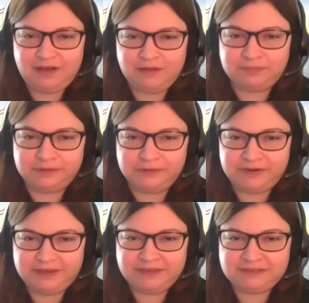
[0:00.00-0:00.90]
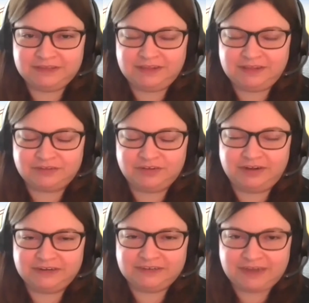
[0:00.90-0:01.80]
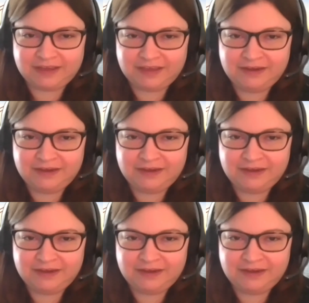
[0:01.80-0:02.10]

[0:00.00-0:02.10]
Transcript: upload it to the electronic docket.